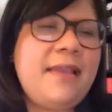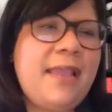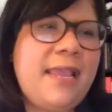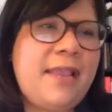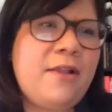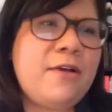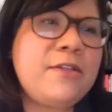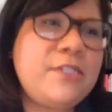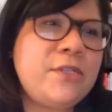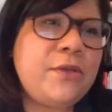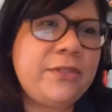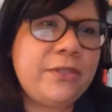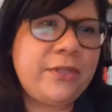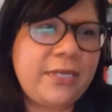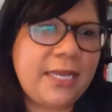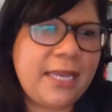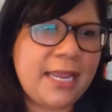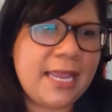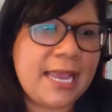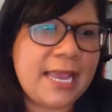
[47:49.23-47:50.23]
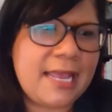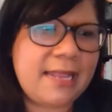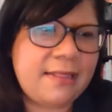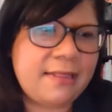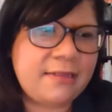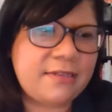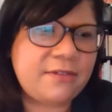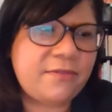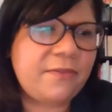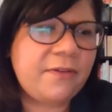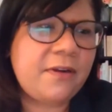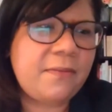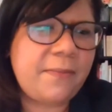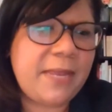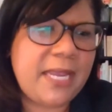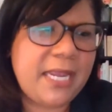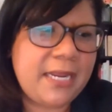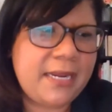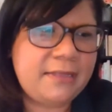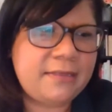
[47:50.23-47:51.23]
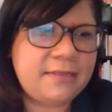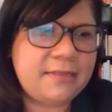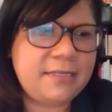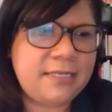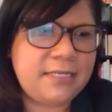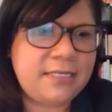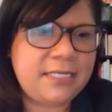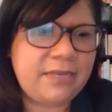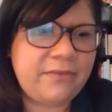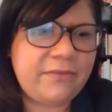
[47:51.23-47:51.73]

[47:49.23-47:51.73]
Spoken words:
and also looking at the deferred maintenance needs,